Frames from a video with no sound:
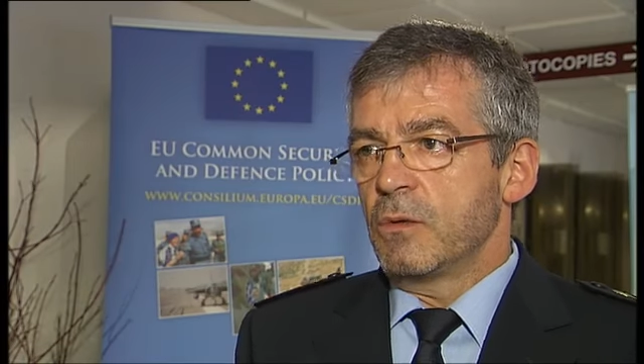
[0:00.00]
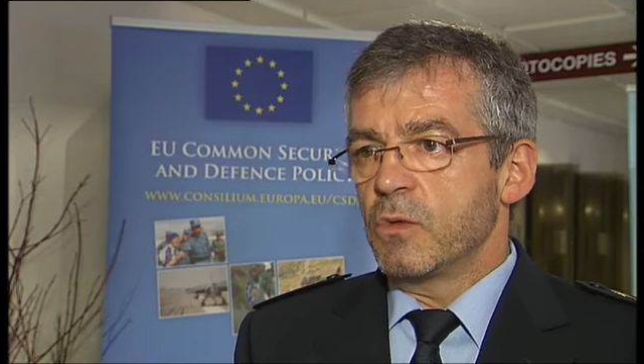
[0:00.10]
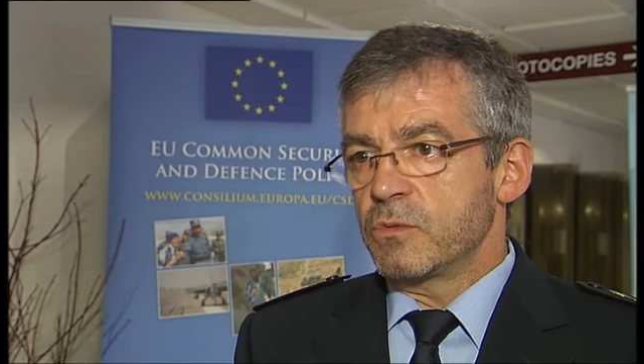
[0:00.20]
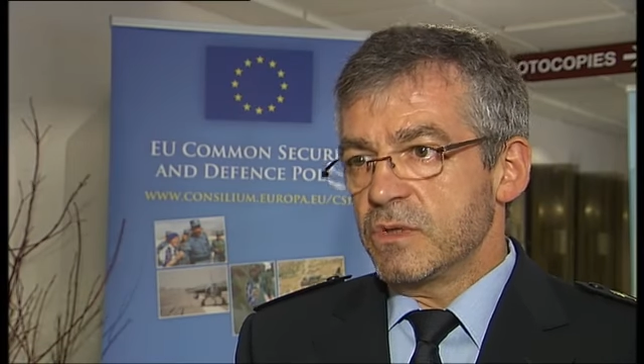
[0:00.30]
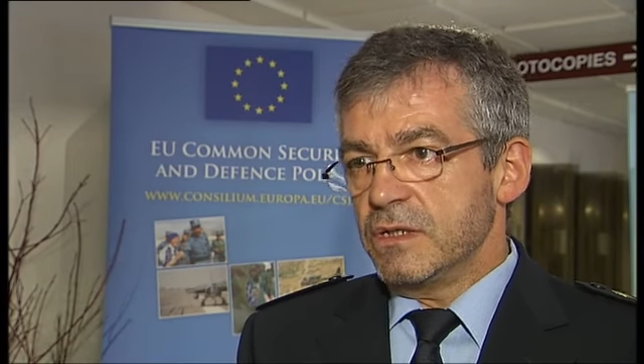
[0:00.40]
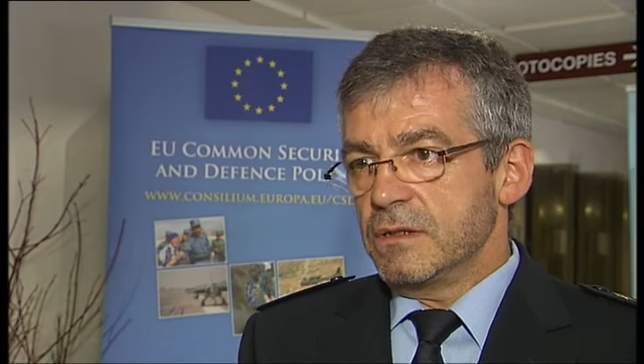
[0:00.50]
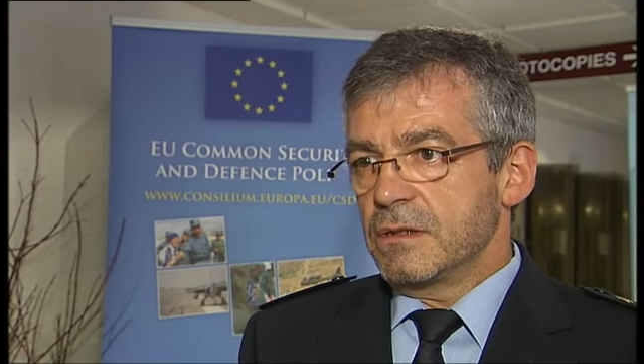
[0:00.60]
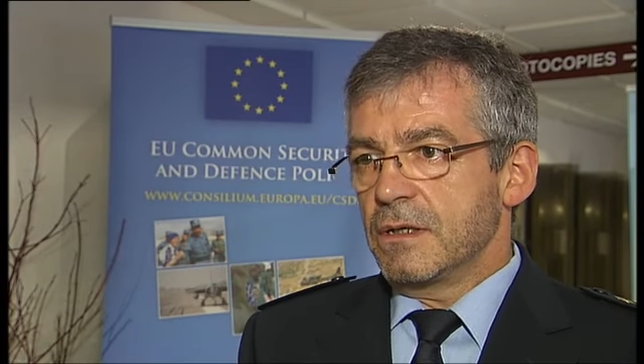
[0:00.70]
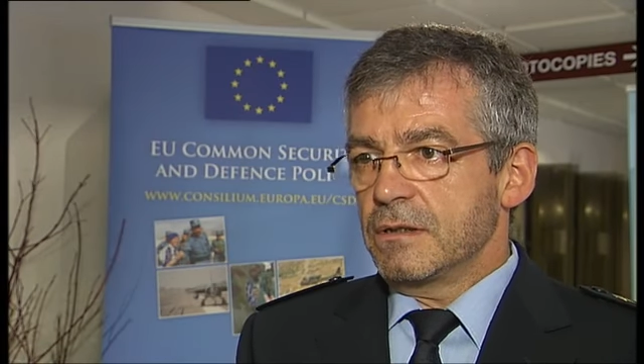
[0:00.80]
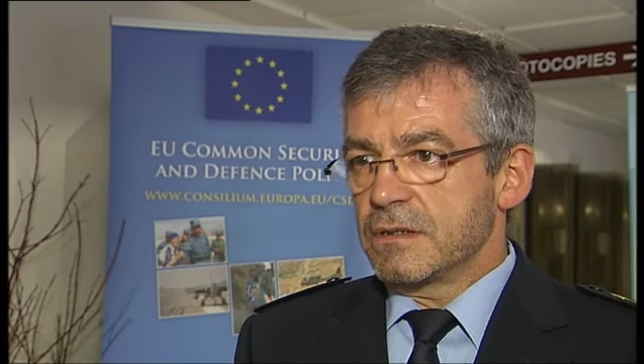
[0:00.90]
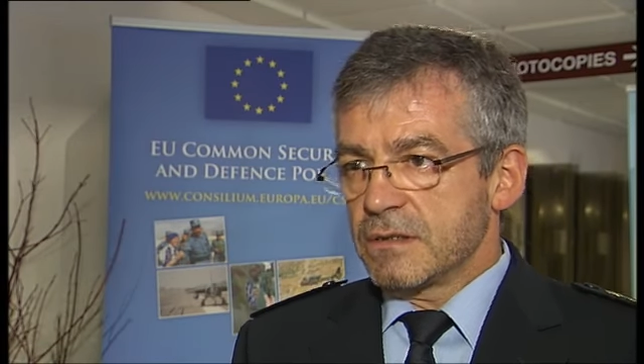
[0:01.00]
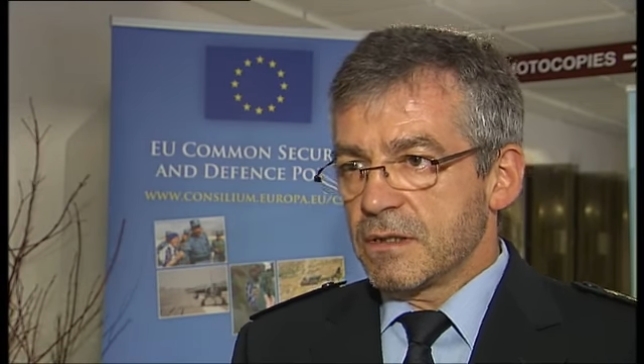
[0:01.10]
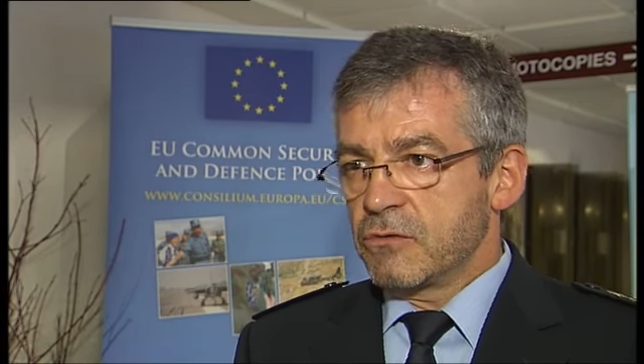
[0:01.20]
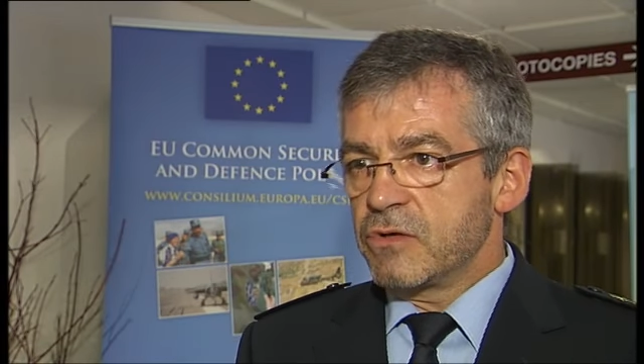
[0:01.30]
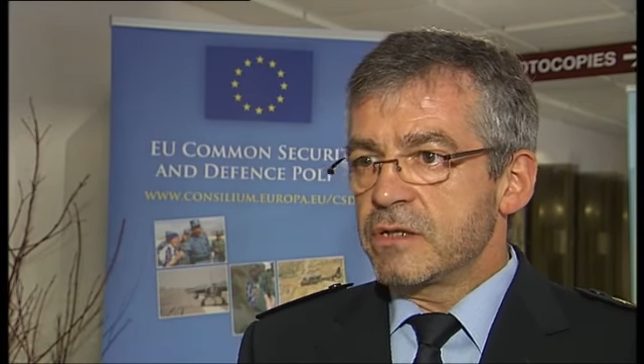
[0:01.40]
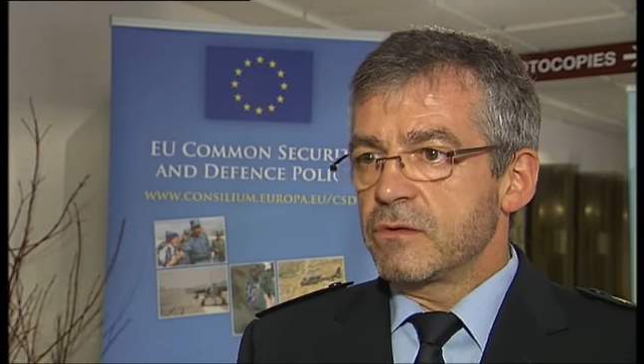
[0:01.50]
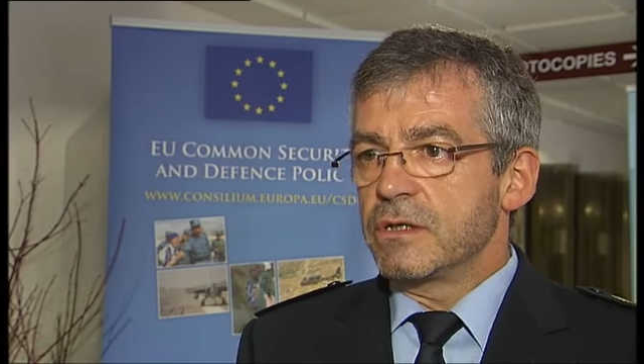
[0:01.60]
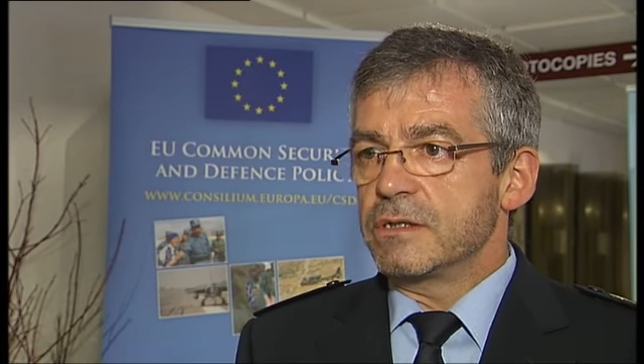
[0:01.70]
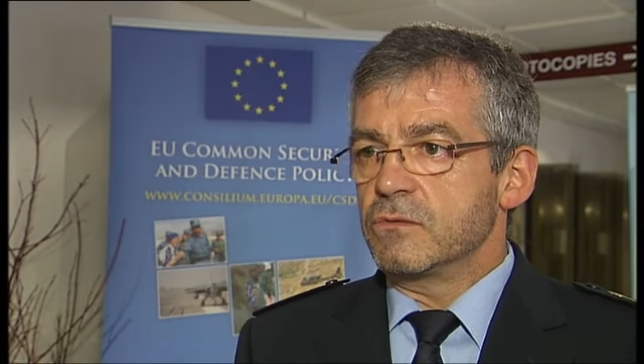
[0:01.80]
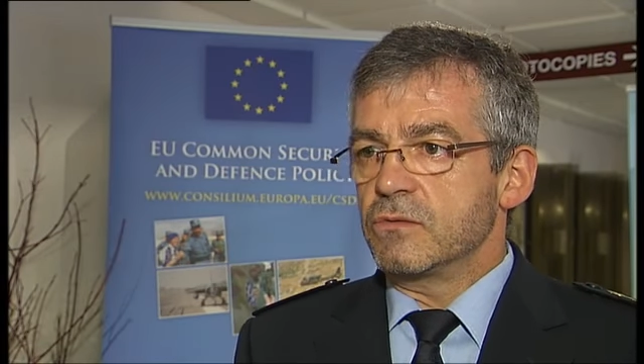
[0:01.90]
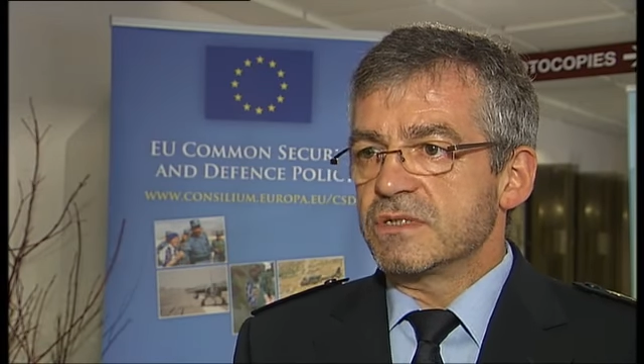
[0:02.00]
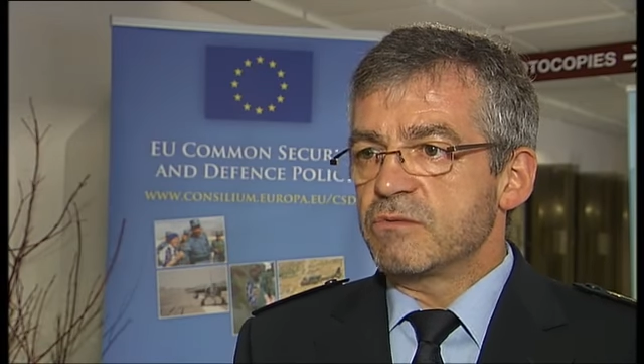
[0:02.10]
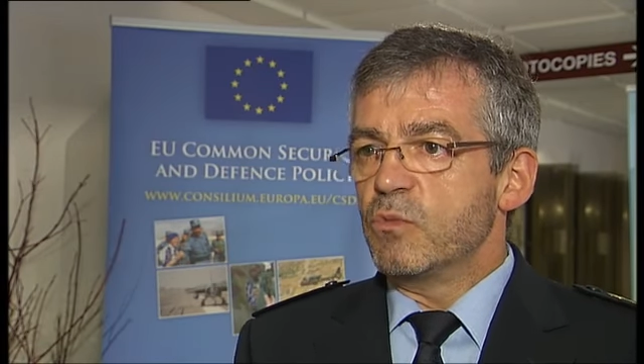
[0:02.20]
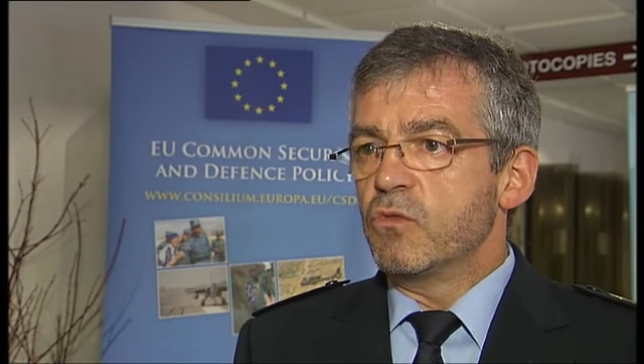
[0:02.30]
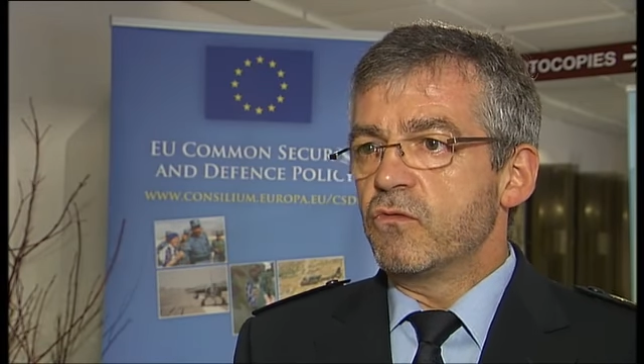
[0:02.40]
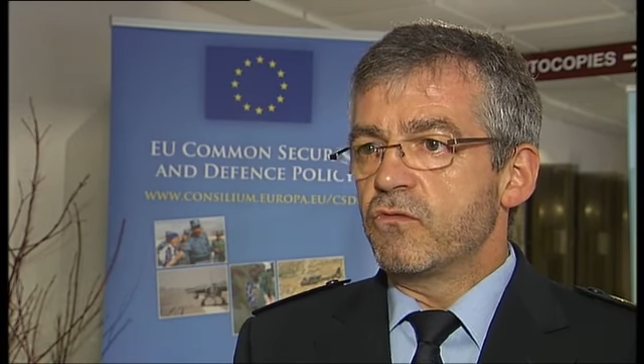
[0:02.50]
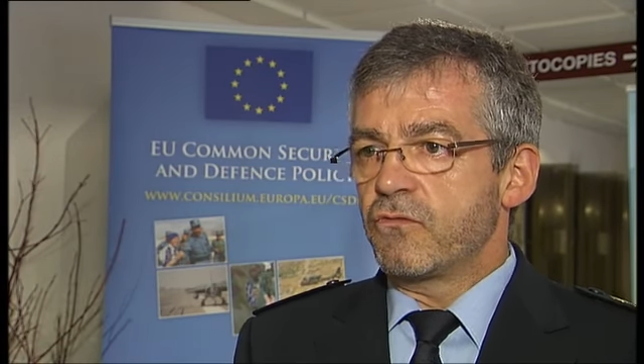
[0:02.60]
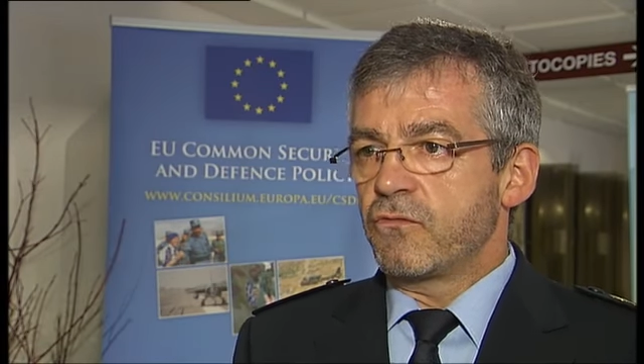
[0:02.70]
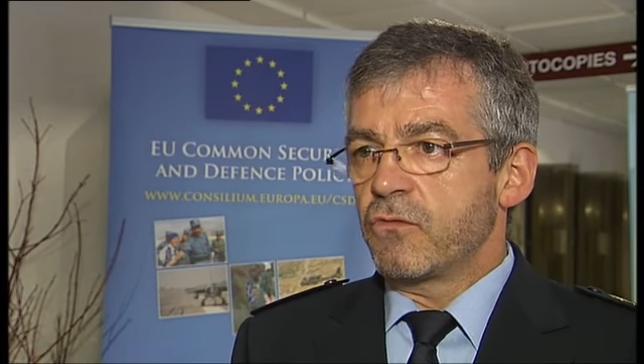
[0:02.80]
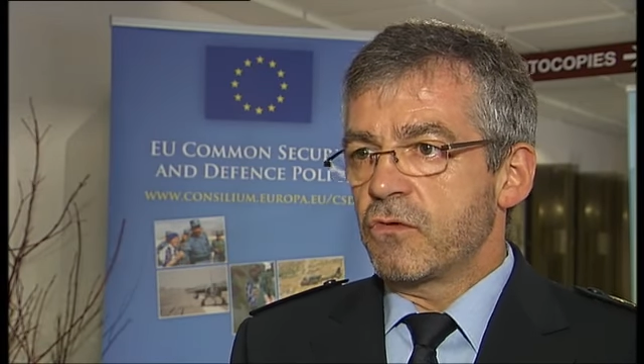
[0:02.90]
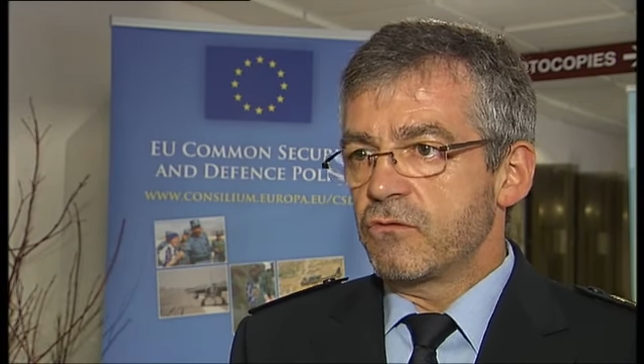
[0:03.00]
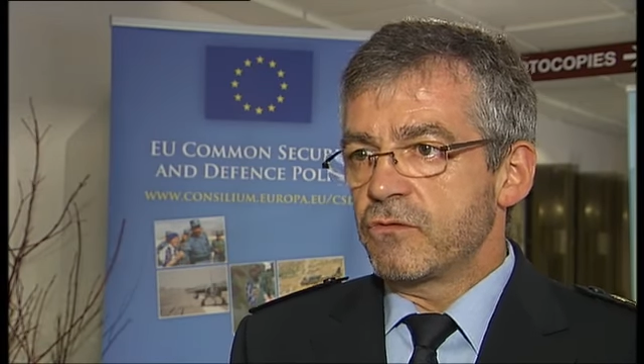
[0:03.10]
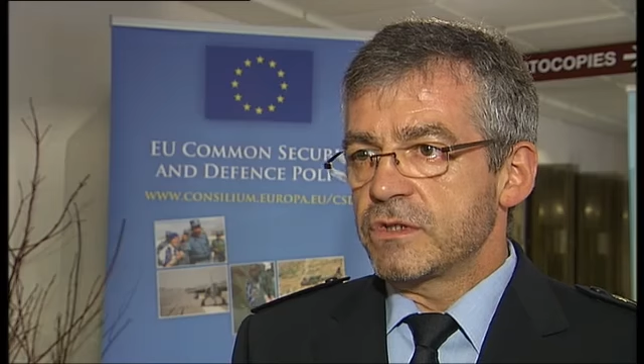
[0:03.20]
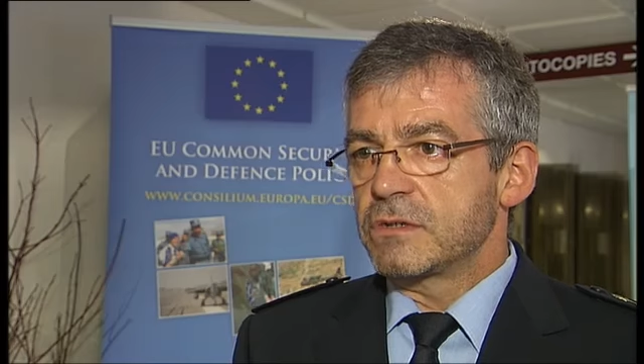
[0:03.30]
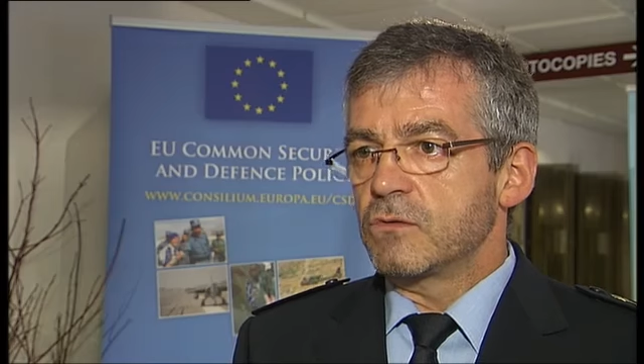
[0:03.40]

what we uh, gradually do is we move forward